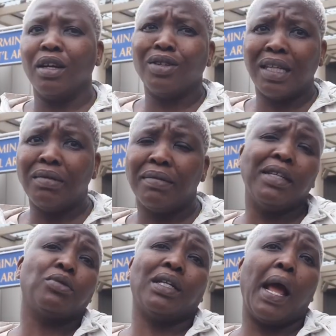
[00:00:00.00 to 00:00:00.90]
Because sometimes
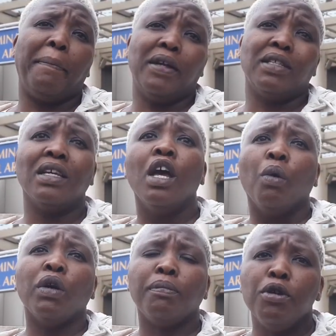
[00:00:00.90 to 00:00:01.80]
that's what happens
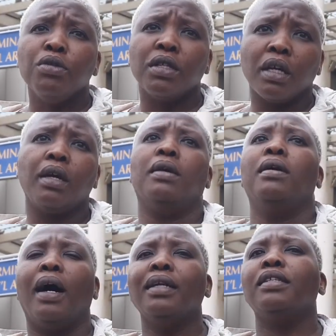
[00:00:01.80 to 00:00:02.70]
with music.
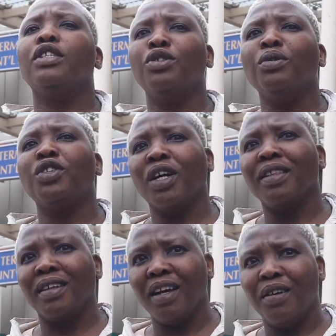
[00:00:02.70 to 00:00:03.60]
Artists know each
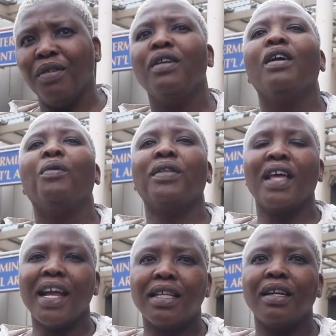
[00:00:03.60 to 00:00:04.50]
other now. With
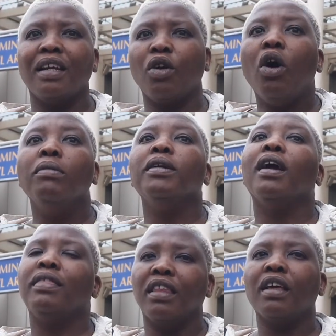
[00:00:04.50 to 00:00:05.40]
acting and comedy,
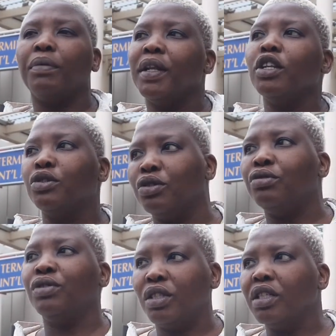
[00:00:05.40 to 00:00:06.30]
I think we need to
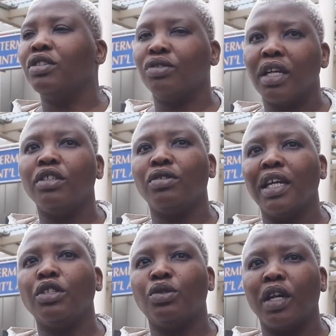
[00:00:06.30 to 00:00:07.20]
just to
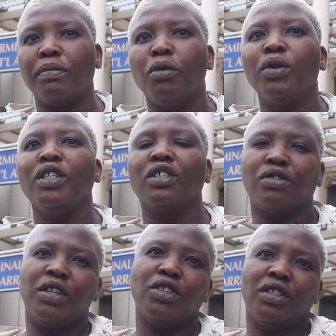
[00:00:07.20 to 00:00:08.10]
start to get more
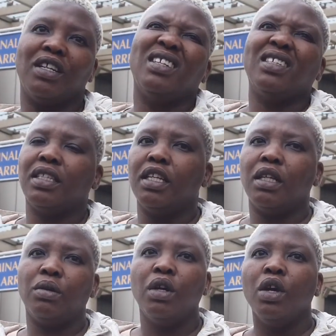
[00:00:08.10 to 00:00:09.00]
integration and
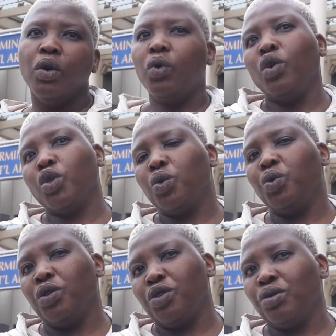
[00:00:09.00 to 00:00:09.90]
understanding who is
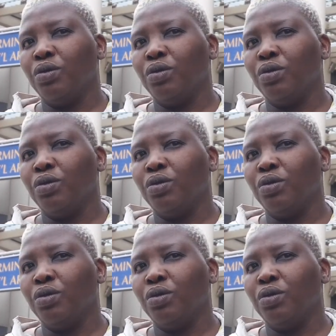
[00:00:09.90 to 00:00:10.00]
who in the zoo.